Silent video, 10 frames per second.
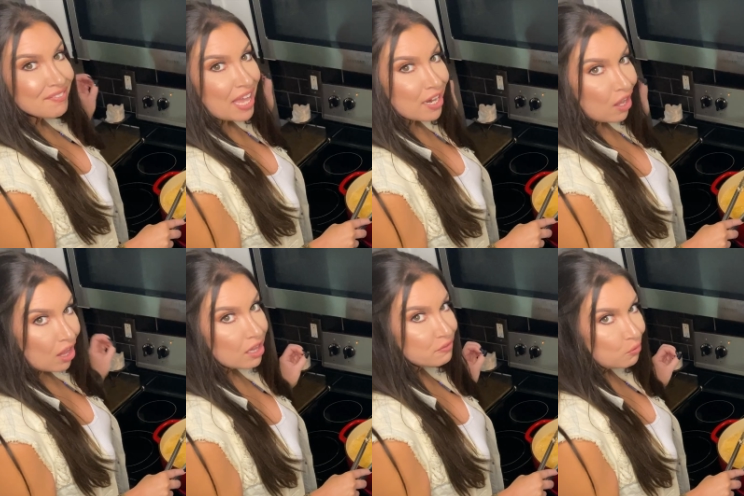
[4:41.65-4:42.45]
got
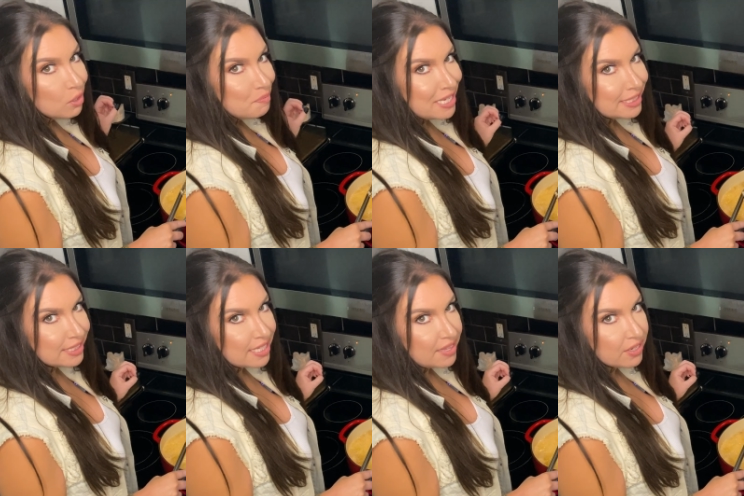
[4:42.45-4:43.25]
all 4
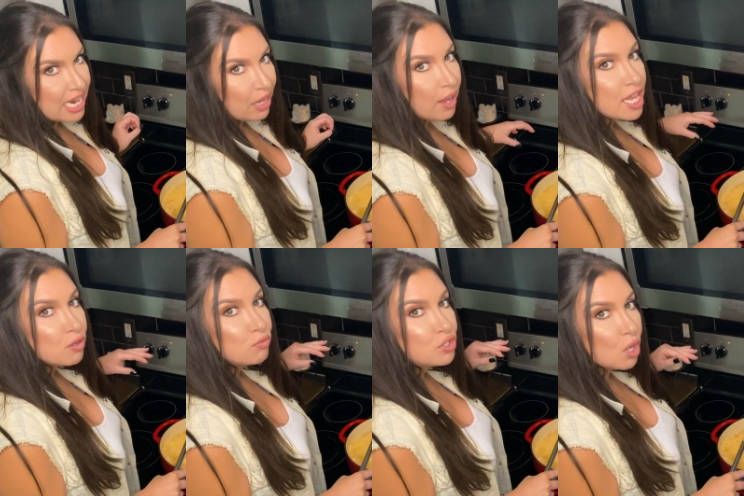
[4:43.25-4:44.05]
pieces in there now, and
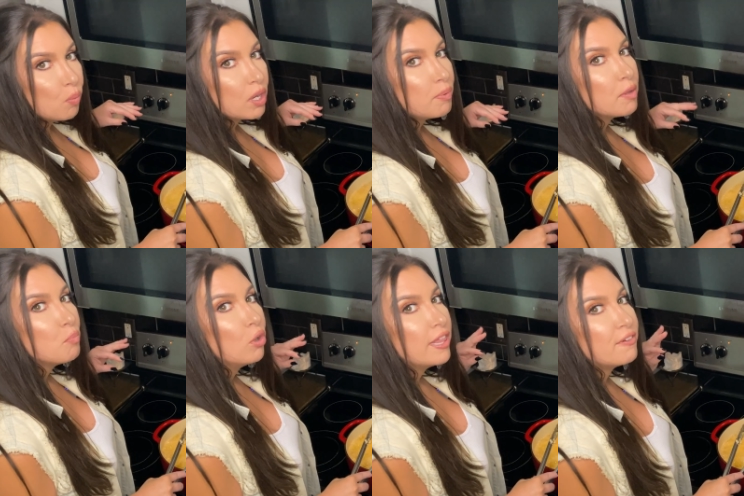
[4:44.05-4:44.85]
you don't want to put
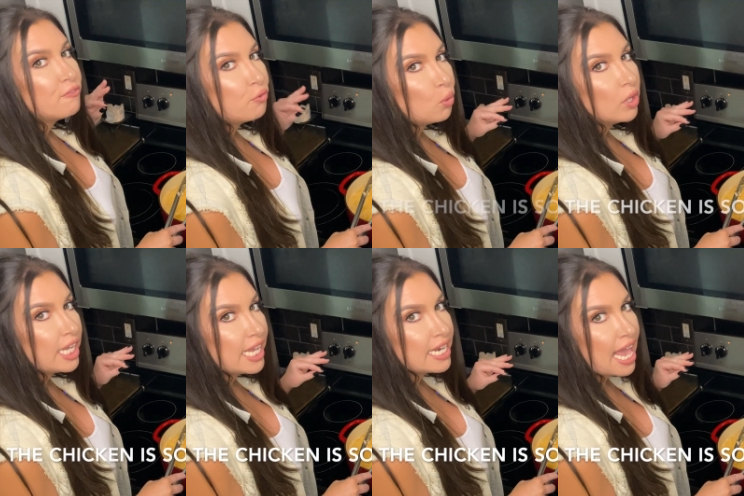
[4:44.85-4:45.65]
more than 4
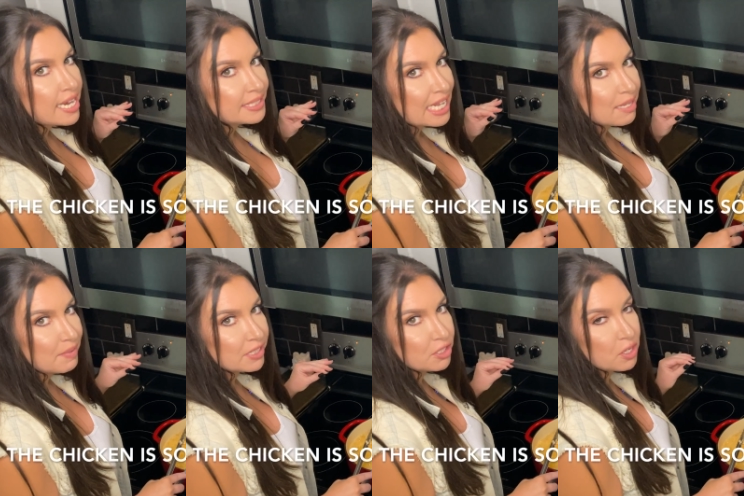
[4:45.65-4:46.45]
in at a time
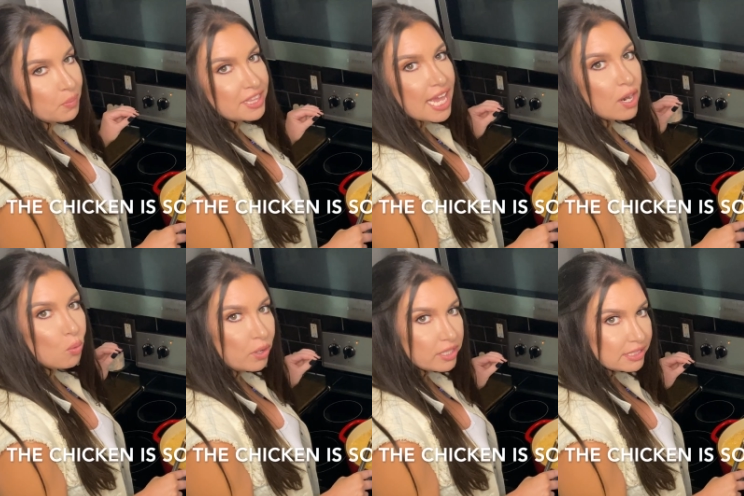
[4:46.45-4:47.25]
because you don't want that
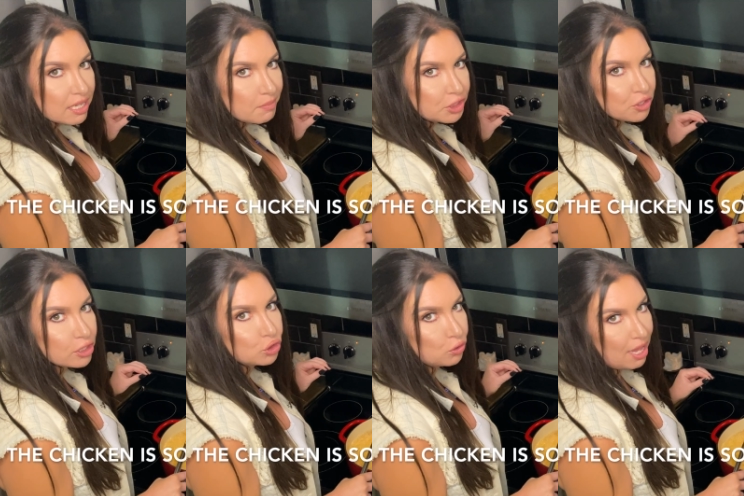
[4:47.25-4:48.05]
oil temperature to
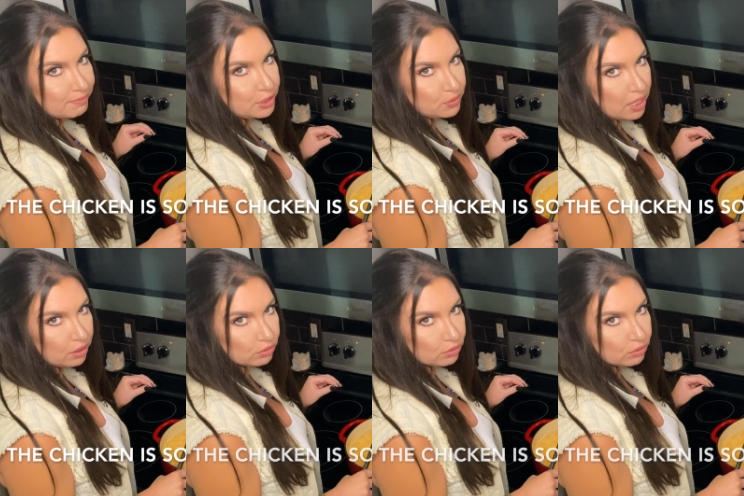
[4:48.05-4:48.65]
drop too low.